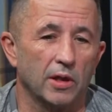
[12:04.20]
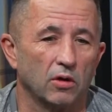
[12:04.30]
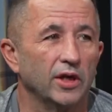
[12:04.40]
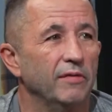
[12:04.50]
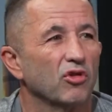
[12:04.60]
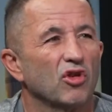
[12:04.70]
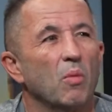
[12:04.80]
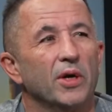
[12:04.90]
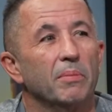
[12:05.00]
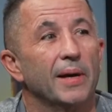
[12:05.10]
looking for
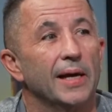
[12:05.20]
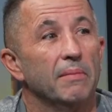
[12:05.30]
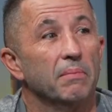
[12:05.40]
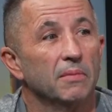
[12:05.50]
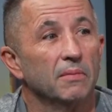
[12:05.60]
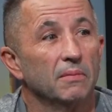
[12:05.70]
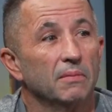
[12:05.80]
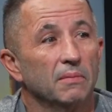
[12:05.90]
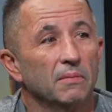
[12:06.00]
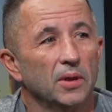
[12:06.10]
someone to blame.
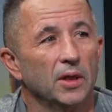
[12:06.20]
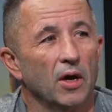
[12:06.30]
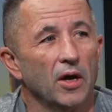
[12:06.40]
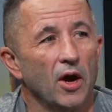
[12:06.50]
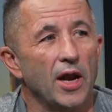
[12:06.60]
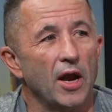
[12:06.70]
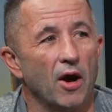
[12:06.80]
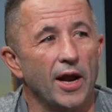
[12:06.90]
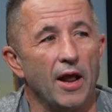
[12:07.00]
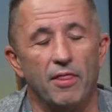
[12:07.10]
And
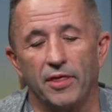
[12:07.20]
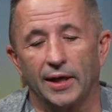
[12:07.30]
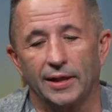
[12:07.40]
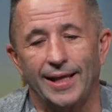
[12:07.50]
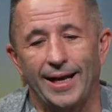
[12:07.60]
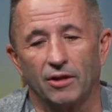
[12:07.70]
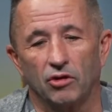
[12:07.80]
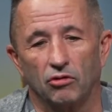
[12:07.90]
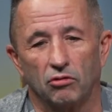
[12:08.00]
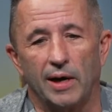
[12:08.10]
I don't think that is a
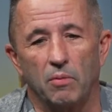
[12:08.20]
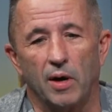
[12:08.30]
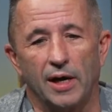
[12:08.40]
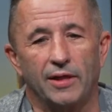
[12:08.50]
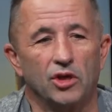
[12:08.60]
great way. I think